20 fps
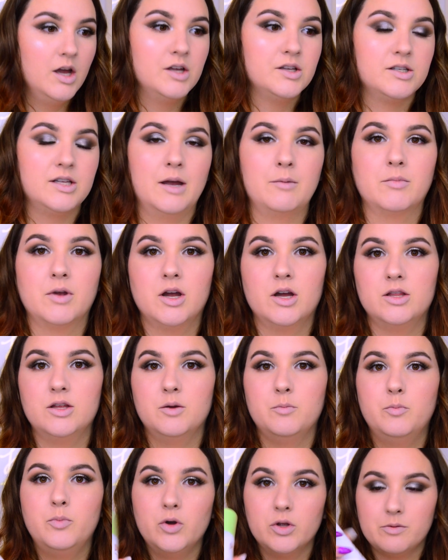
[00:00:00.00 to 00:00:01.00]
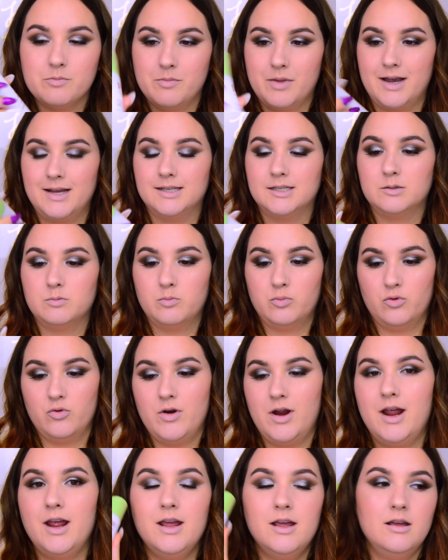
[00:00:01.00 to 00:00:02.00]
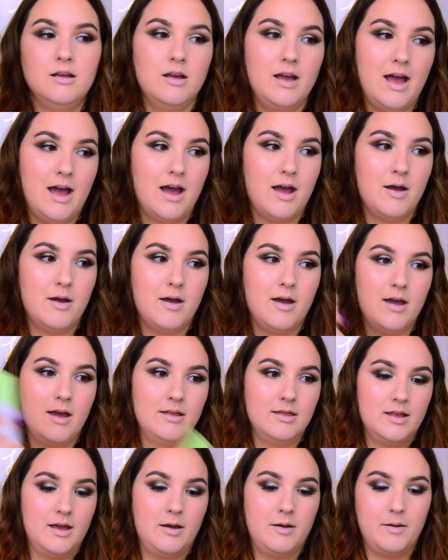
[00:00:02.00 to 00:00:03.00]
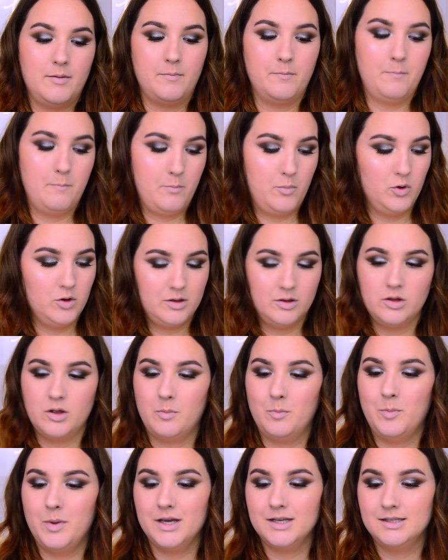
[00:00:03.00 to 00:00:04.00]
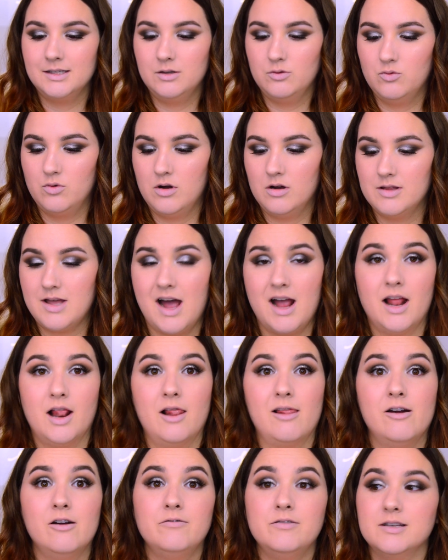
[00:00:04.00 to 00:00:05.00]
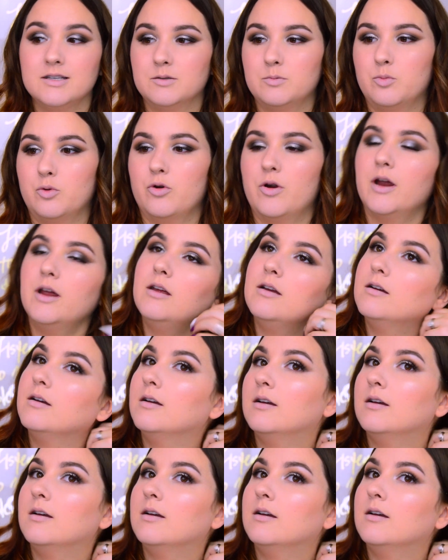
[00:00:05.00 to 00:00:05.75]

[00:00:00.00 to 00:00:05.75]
So I'm gonna put my spray and put the PIXI one. I love this spray.